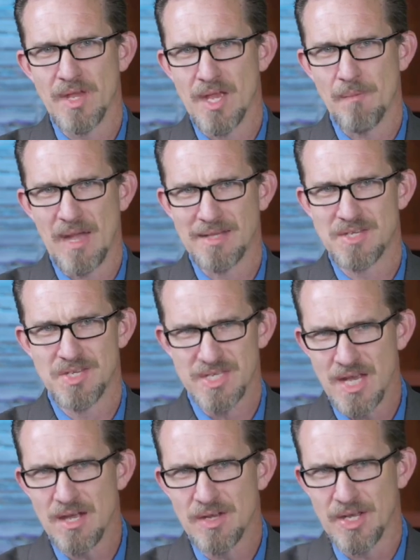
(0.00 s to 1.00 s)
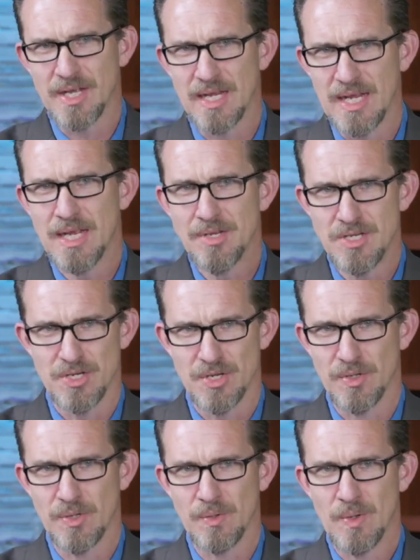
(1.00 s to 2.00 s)
them had sunken
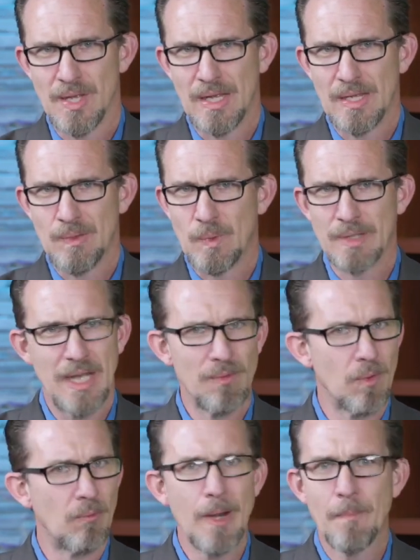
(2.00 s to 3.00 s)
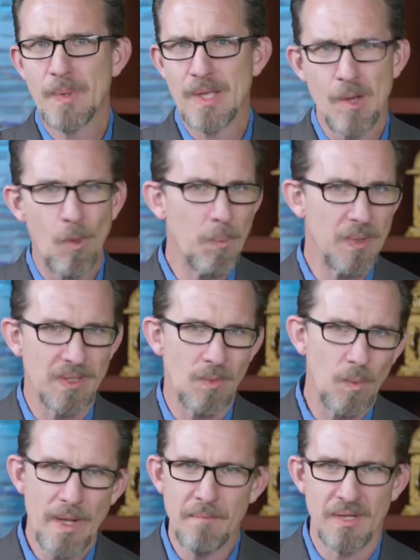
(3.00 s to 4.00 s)
into when they were ripping open the
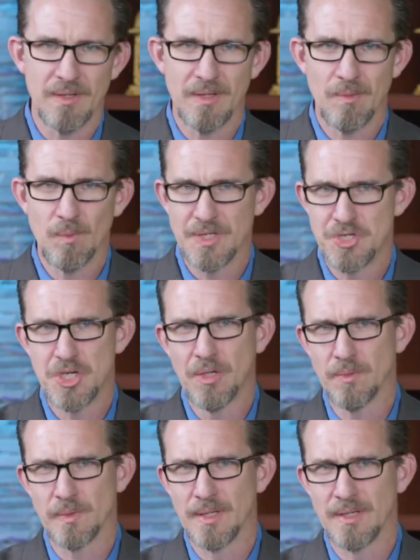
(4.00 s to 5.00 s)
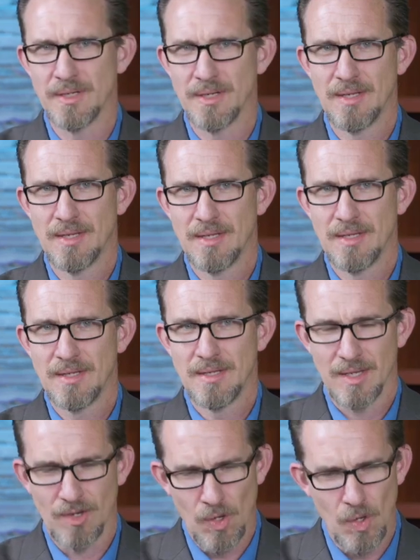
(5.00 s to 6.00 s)
women with children
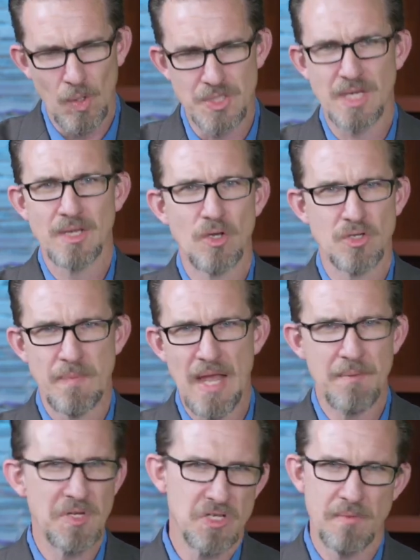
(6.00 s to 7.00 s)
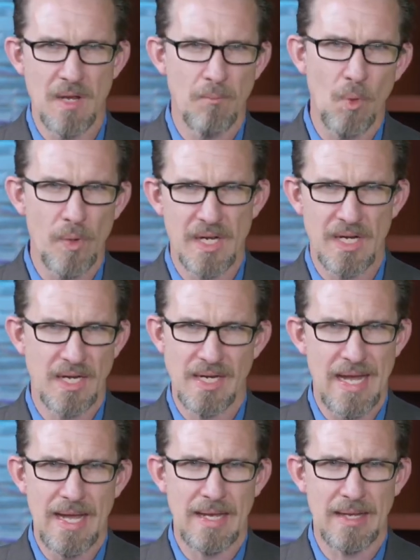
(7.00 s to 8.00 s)
and causing those babies to be aborted and
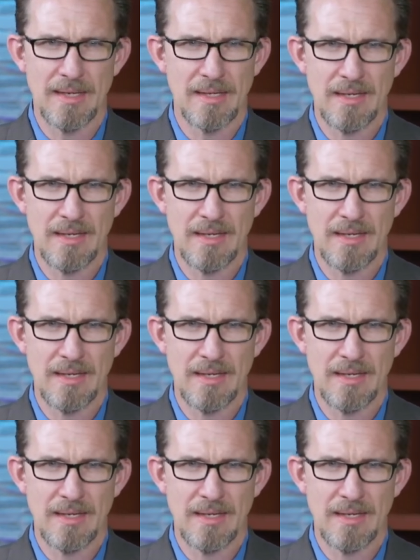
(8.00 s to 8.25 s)
die.